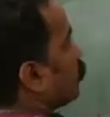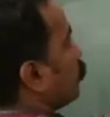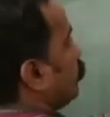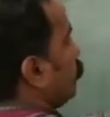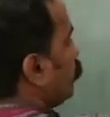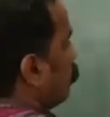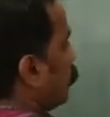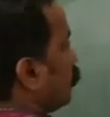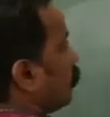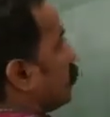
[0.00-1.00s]
2,
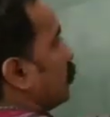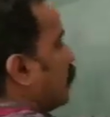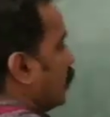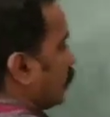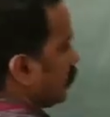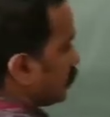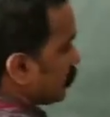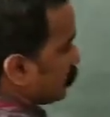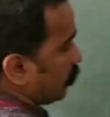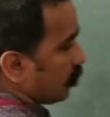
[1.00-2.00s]
then it
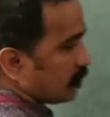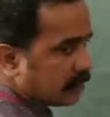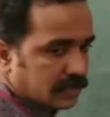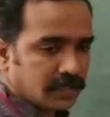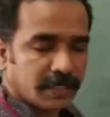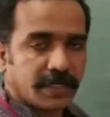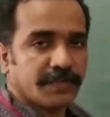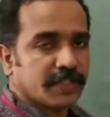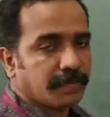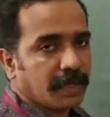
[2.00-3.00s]
is not
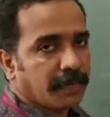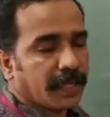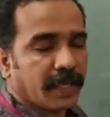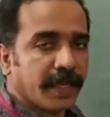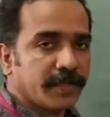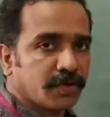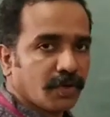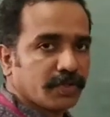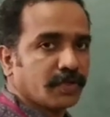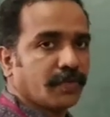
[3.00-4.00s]
divisible by 8
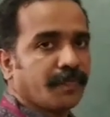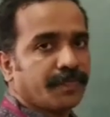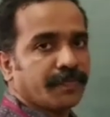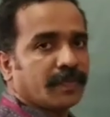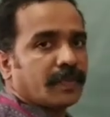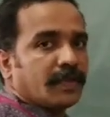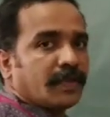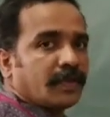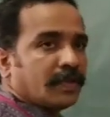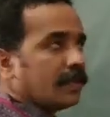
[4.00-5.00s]
also.
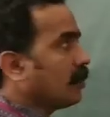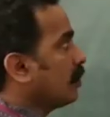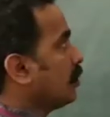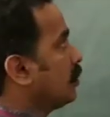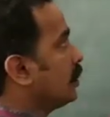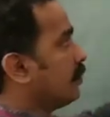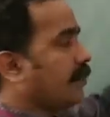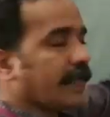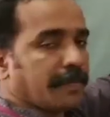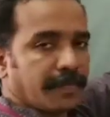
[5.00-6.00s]
If
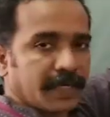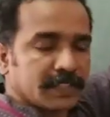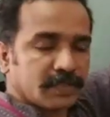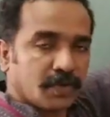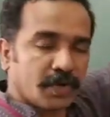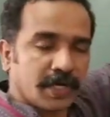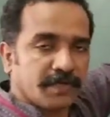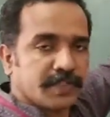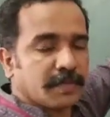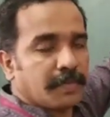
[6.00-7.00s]
a number is not
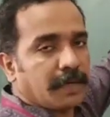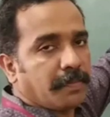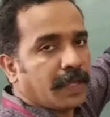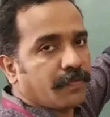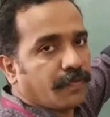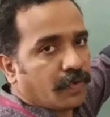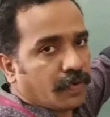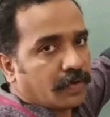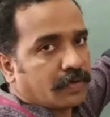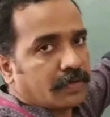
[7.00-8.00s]
divisible by
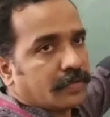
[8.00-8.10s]
4,